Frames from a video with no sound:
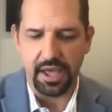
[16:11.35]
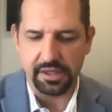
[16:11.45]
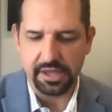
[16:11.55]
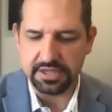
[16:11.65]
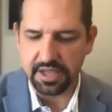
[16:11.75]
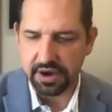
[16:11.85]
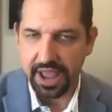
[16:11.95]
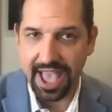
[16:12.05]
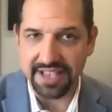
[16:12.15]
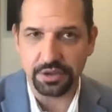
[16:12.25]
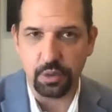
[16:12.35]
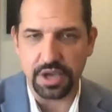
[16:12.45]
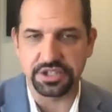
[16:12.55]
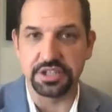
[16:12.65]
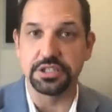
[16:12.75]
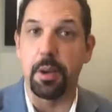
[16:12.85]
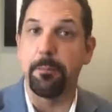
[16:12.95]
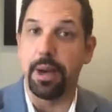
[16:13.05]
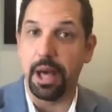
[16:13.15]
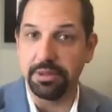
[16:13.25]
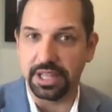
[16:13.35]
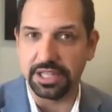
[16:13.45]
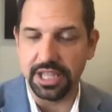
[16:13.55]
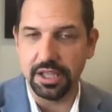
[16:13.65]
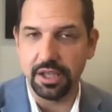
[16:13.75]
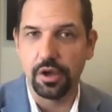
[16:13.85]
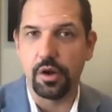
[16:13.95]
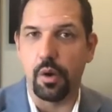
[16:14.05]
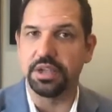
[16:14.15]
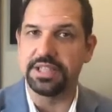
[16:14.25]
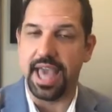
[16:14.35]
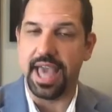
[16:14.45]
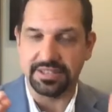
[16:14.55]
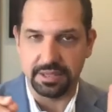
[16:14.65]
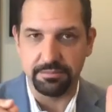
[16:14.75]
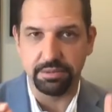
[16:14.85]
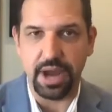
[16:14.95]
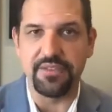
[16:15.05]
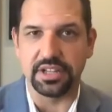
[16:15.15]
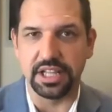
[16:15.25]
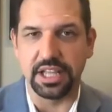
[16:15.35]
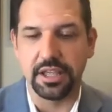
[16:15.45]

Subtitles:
he's either asked questions publicly or he's asked them privately.